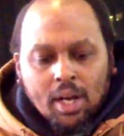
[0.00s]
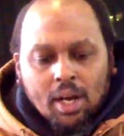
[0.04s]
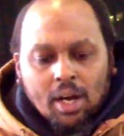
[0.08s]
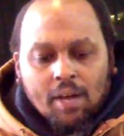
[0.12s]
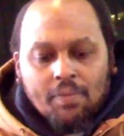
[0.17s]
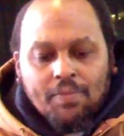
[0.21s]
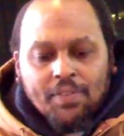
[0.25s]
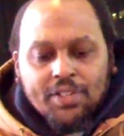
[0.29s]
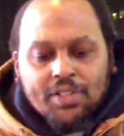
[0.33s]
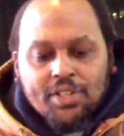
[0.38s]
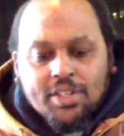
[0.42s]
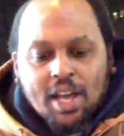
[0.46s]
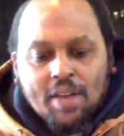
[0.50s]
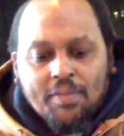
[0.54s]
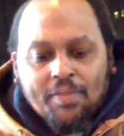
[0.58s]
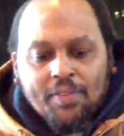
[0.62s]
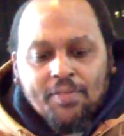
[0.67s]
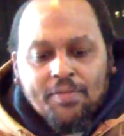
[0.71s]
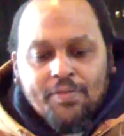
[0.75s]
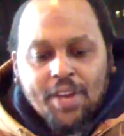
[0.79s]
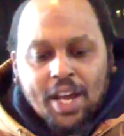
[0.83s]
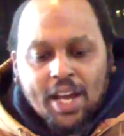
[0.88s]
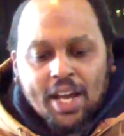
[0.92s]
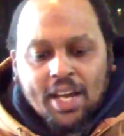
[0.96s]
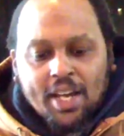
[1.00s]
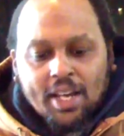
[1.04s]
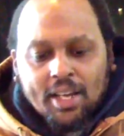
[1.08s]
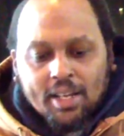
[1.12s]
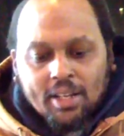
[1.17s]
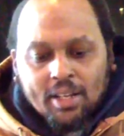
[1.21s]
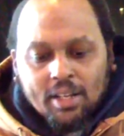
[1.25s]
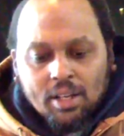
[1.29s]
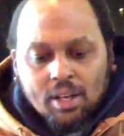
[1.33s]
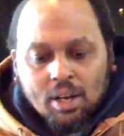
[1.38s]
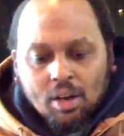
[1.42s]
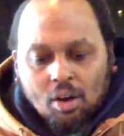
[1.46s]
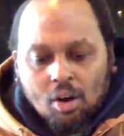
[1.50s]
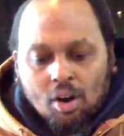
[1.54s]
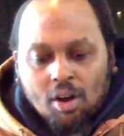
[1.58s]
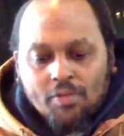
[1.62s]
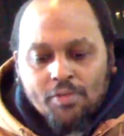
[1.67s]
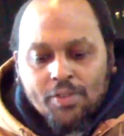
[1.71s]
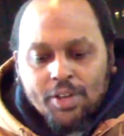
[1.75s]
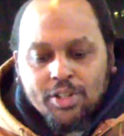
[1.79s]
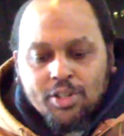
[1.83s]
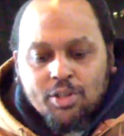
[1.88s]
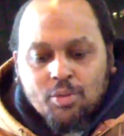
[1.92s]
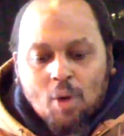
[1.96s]
of the seventh day on
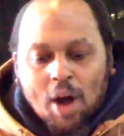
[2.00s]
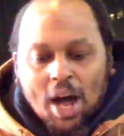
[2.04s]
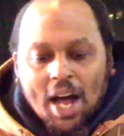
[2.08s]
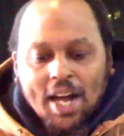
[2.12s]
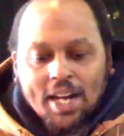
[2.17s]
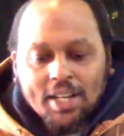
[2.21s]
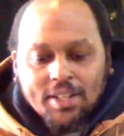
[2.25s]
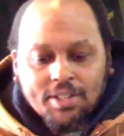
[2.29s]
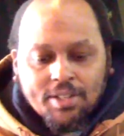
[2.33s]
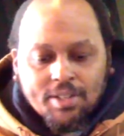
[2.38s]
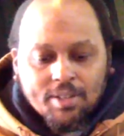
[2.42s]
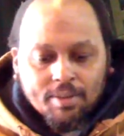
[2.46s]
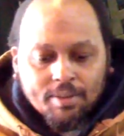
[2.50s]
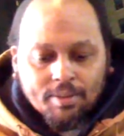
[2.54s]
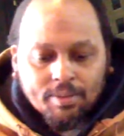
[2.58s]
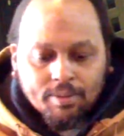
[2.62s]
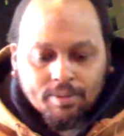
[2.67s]
this wise,